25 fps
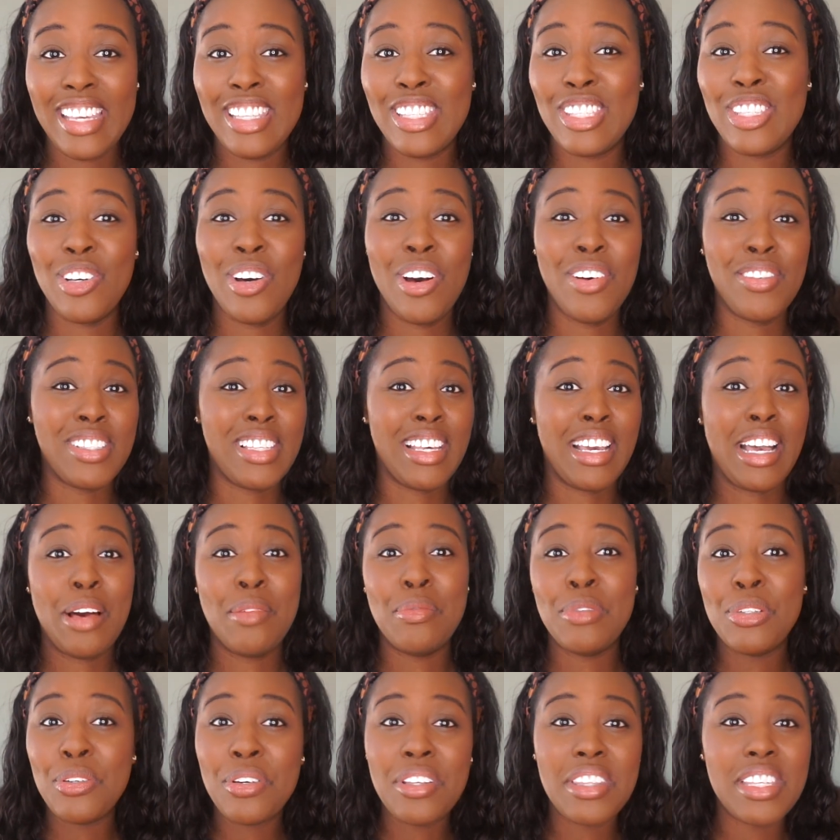and so I was like,
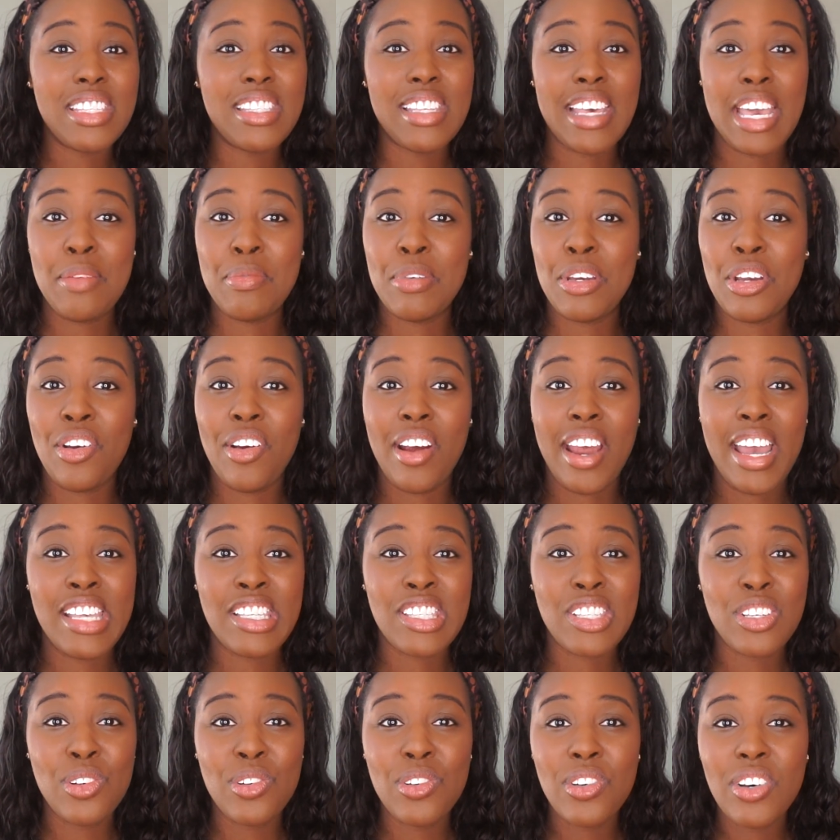I'm doing the same in
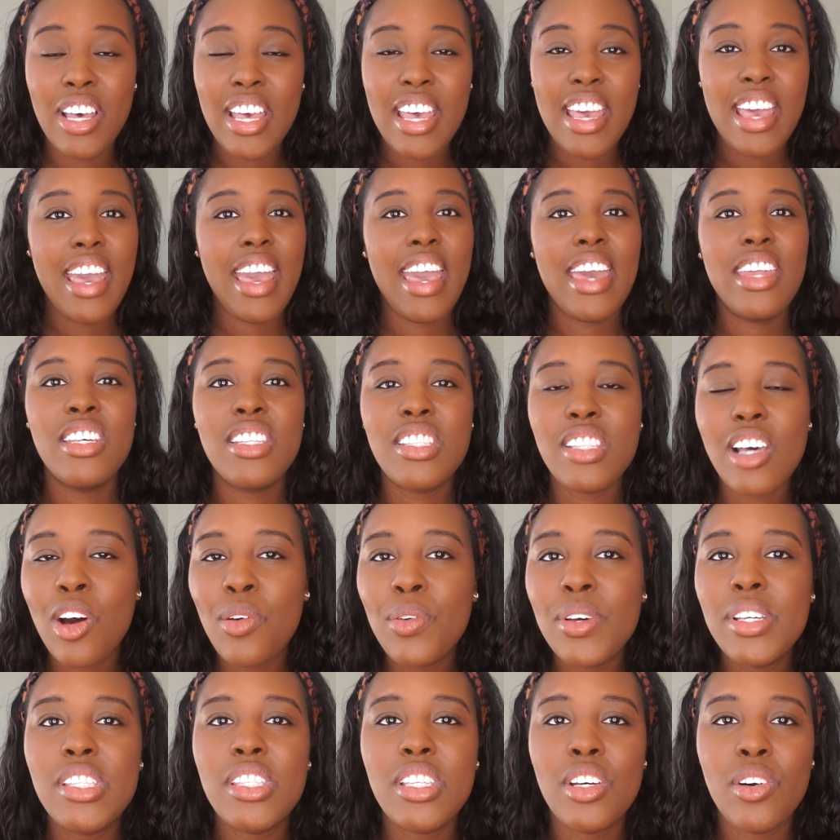grad school, and it's
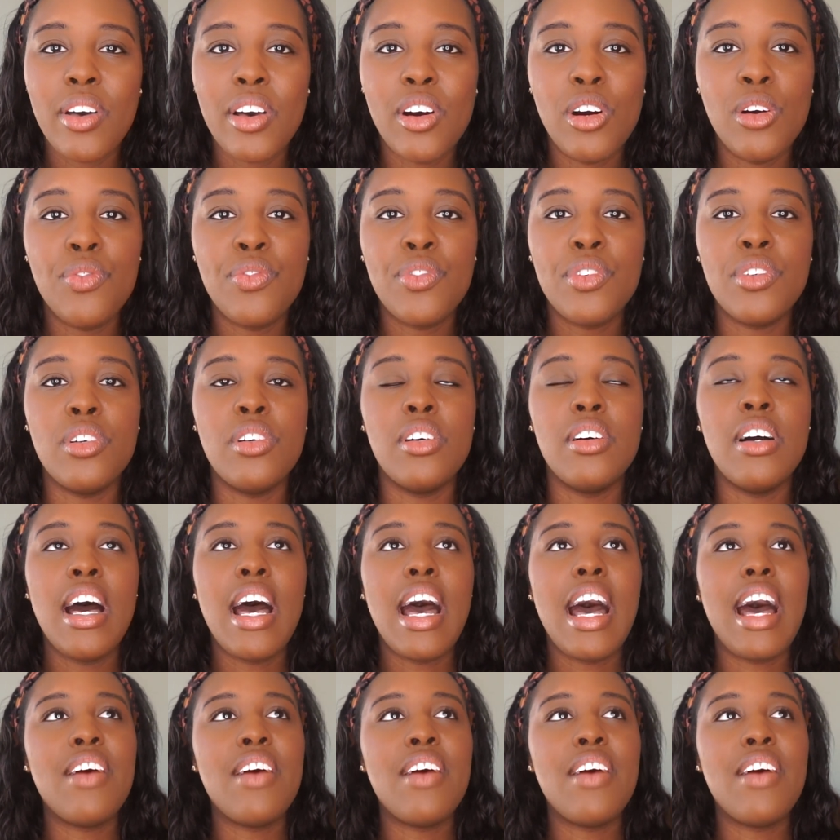always so helpful.